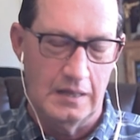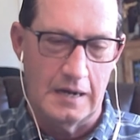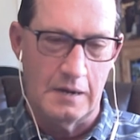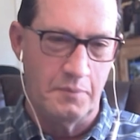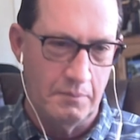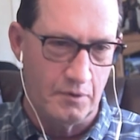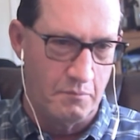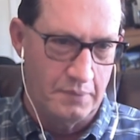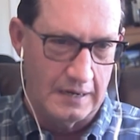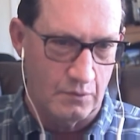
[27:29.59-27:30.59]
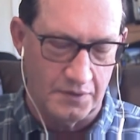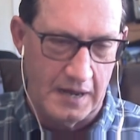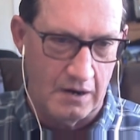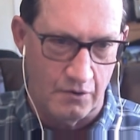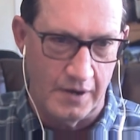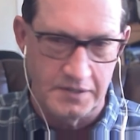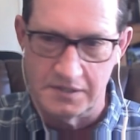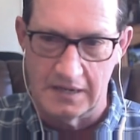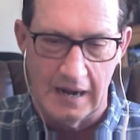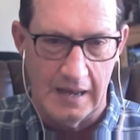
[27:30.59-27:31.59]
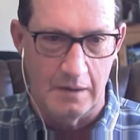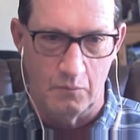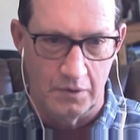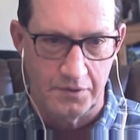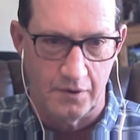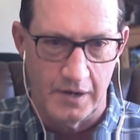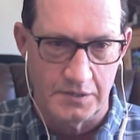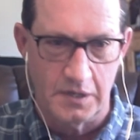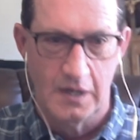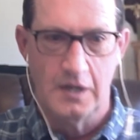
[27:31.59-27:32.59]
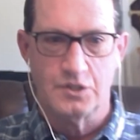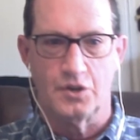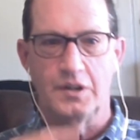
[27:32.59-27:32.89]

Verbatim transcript: lo- a lot of people are better without grace than I am with grace.